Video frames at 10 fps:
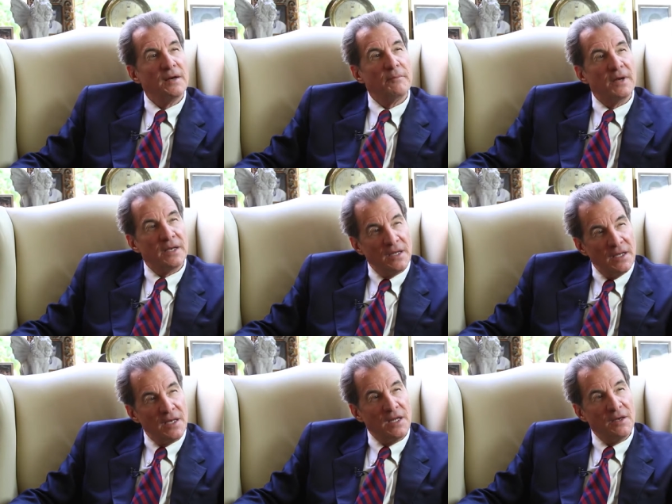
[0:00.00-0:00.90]
But
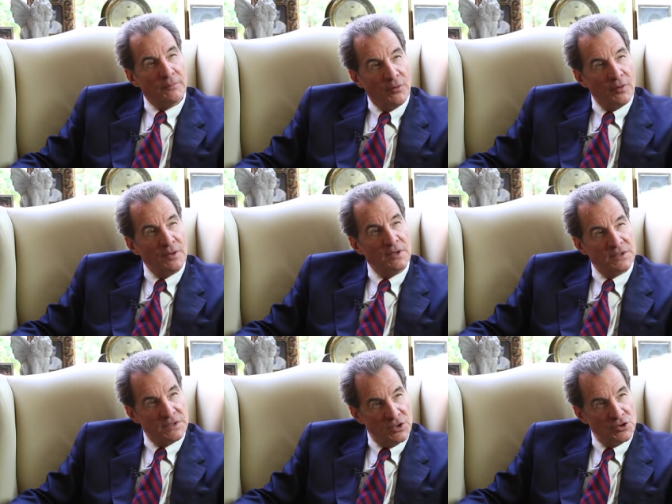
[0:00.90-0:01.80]
any important
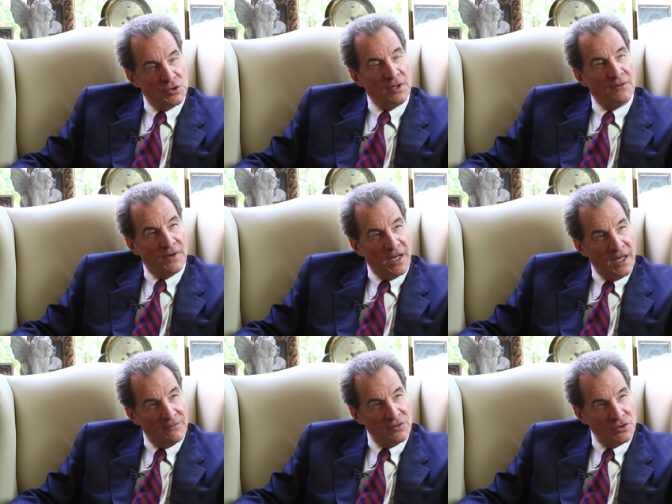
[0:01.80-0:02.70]
decision, if I
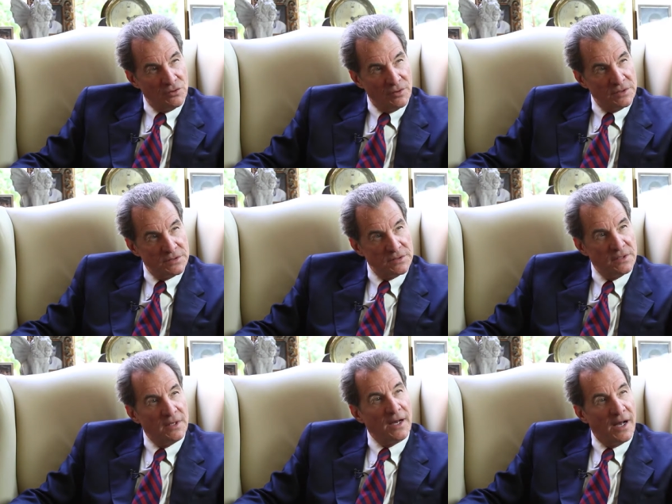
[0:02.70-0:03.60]
have a choice,
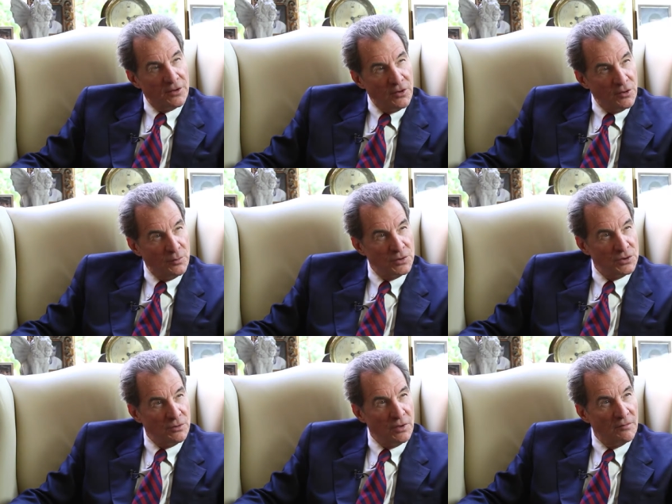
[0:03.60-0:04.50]
I'll go to a
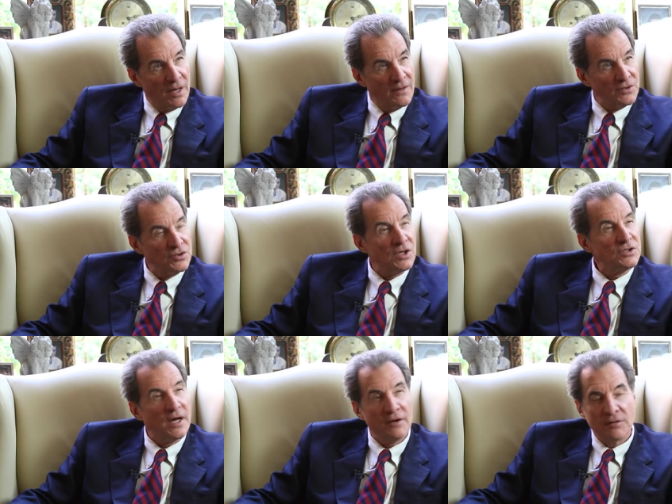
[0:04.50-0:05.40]
jury rather than judge.
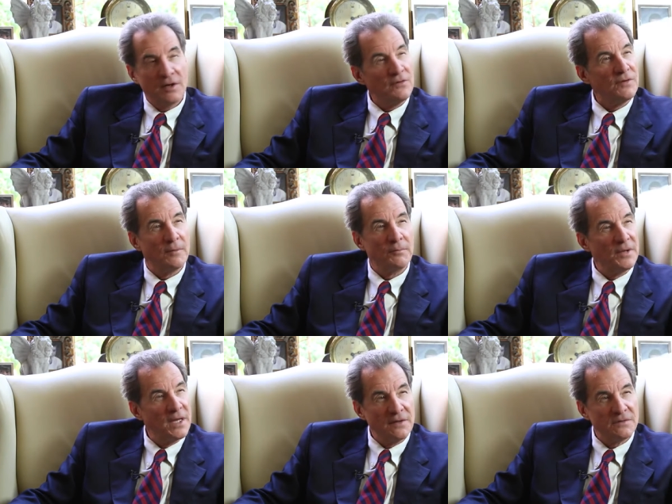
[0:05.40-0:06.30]
I don't care if I'm
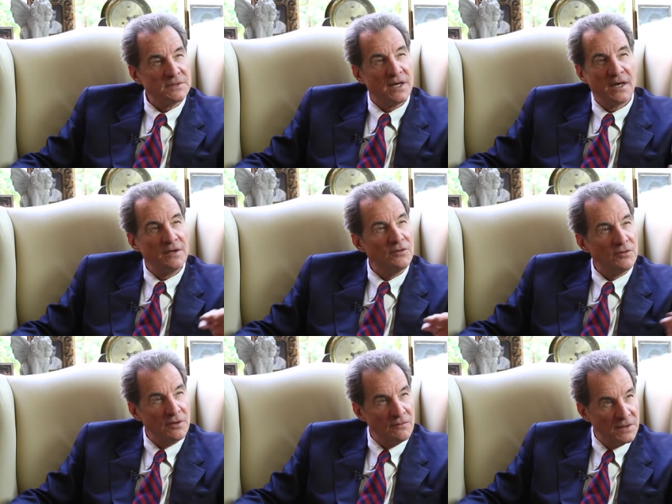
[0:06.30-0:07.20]
plaintiff side or
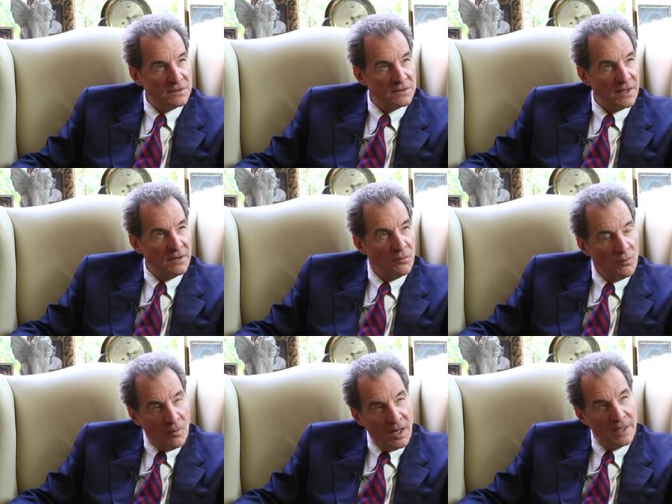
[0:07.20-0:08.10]
defense side.
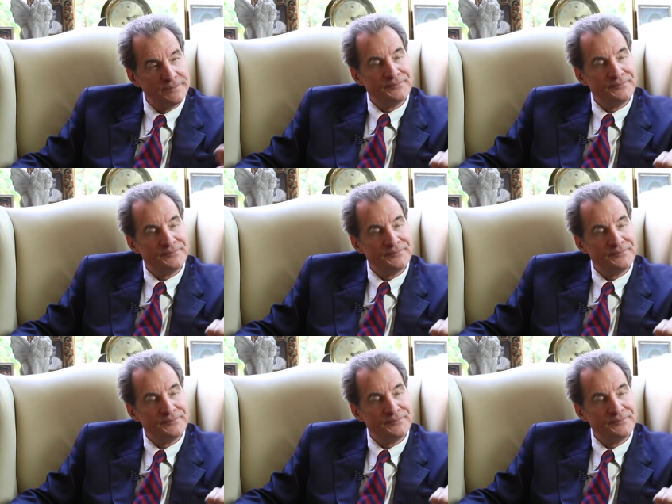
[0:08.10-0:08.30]
Why?